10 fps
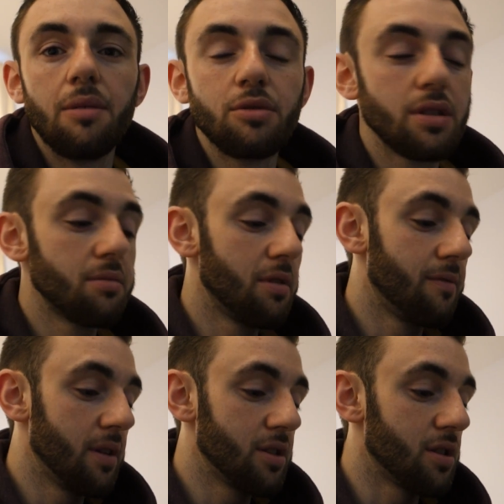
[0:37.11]
I'm also going to be
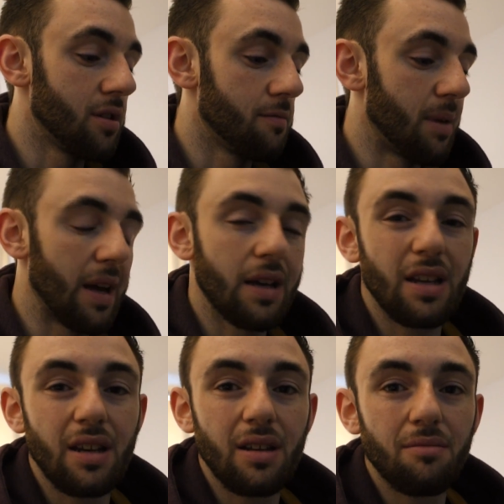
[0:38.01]
finishing up
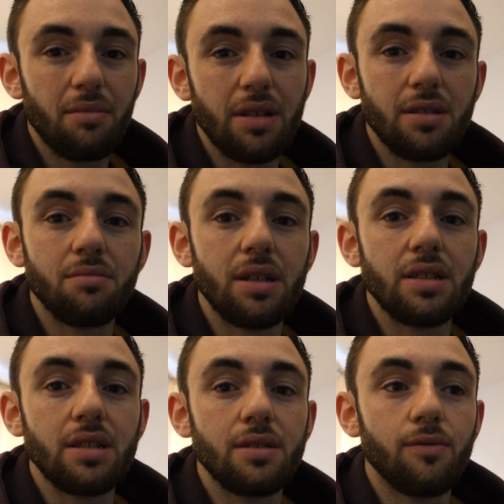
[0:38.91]
packing bits and
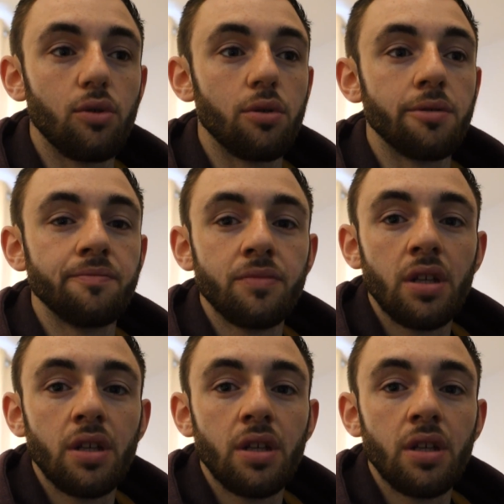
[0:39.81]
pieces for